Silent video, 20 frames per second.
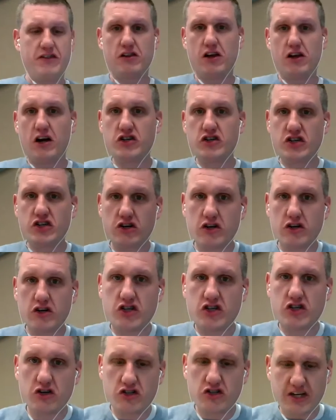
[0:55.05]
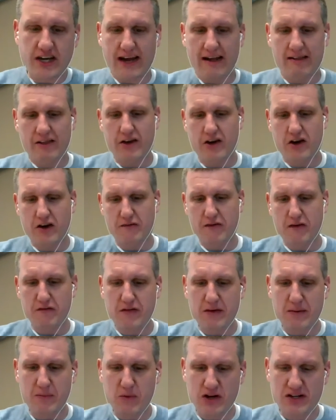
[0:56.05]
the larger church calendar for
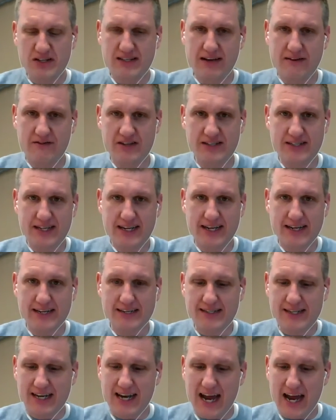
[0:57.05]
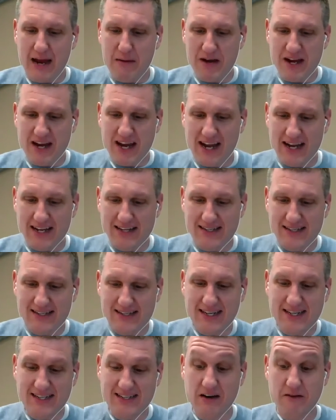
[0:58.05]
February 17, today begins the
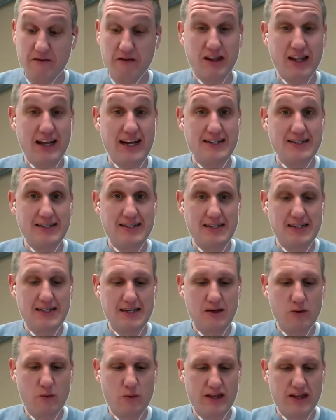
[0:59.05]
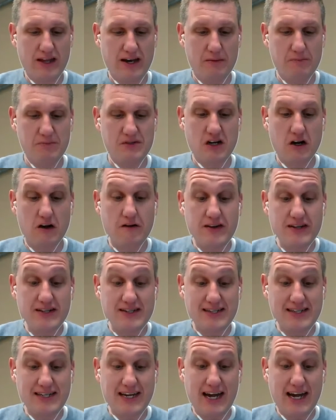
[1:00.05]
season of Lent with an
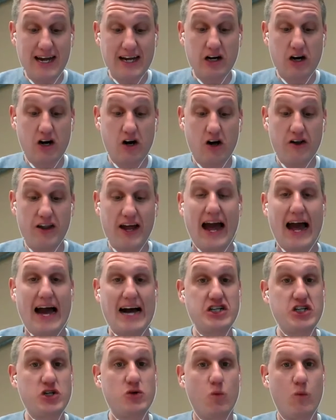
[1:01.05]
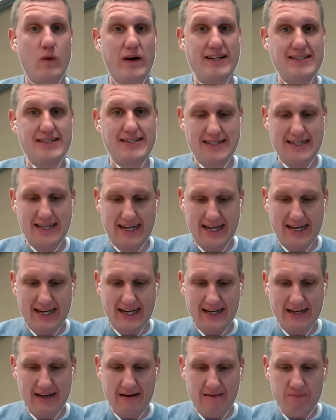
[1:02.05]
observance day called Ash
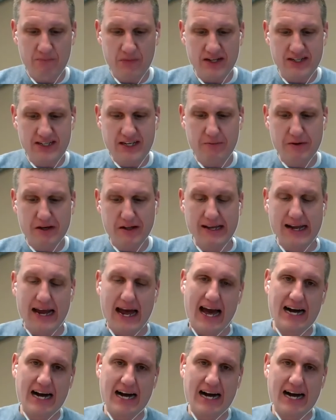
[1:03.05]
Wednesday. Typically,